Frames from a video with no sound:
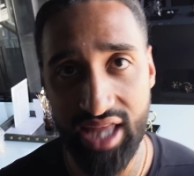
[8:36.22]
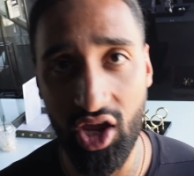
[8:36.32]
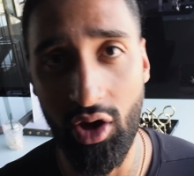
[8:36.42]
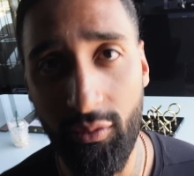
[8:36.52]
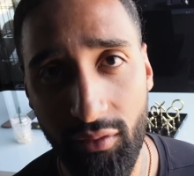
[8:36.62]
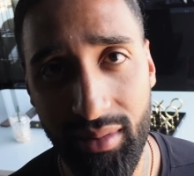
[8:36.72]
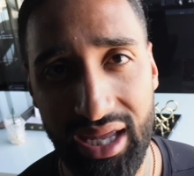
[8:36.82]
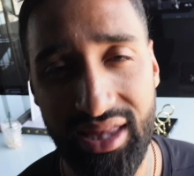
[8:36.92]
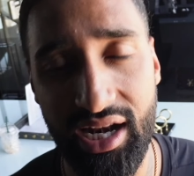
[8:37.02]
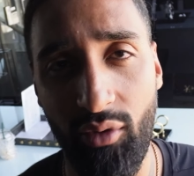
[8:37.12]
they cook for me,
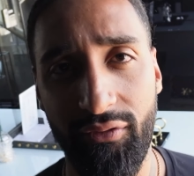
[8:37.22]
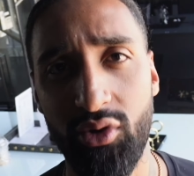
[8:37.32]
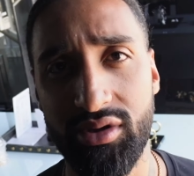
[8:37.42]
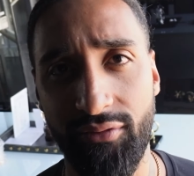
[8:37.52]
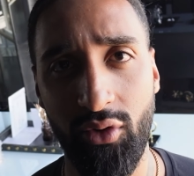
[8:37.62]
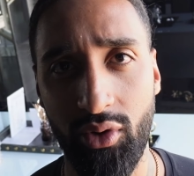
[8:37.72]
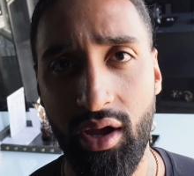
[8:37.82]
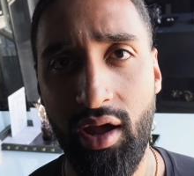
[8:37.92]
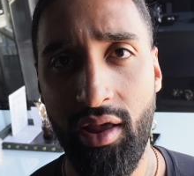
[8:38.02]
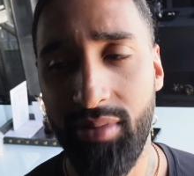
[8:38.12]
and then I refuse the food
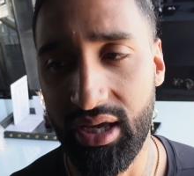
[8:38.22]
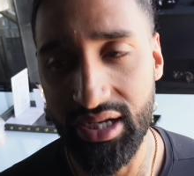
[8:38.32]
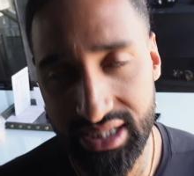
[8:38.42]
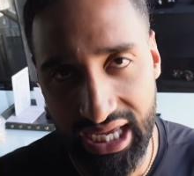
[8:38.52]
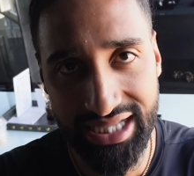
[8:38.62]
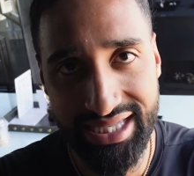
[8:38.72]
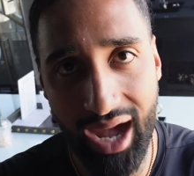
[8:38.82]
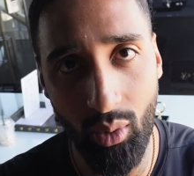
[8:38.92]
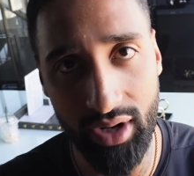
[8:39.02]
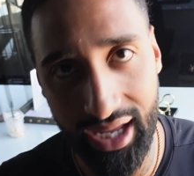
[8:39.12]
because it's
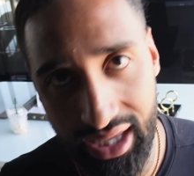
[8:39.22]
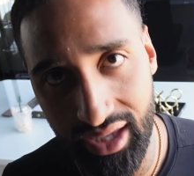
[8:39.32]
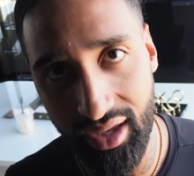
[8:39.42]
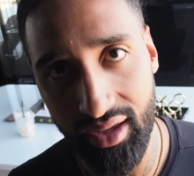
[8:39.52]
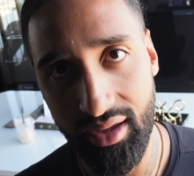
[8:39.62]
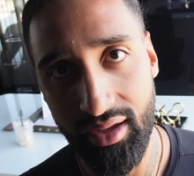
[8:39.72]
not what I eat.